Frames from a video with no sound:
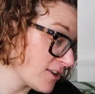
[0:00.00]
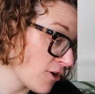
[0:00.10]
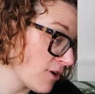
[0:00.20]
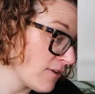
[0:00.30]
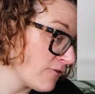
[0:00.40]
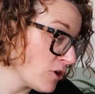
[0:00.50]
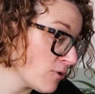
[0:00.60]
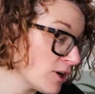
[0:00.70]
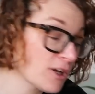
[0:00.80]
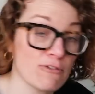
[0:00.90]
So if
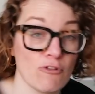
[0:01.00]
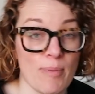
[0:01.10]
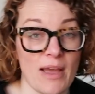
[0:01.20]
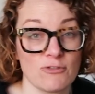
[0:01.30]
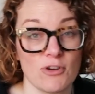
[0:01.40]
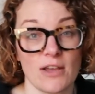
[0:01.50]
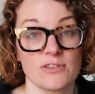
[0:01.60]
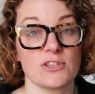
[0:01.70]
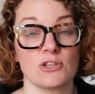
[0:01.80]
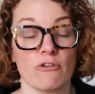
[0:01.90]
you are looking for a pair of
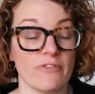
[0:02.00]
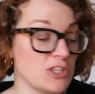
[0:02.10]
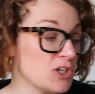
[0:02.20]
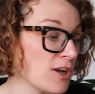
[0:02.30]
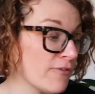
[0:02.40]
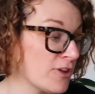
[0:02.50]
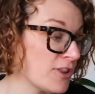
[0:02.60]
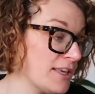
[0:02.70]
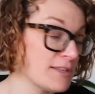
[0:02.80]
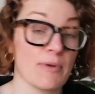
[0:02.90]
trousers and you're a vintage lover,
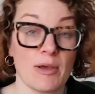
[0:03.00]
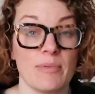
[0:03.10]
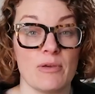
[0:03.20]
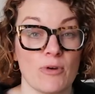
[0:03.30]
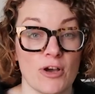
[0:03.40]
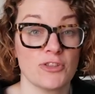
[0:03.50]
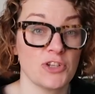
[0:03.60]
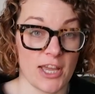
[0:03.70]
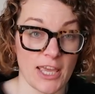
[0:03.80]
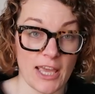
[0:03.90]
these might be worth
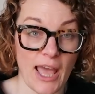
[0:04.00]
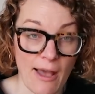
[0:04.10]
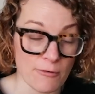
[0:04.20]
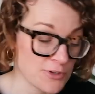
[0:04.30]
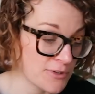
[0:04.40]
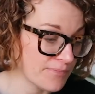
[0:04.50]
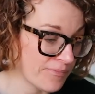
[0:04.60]
checking out.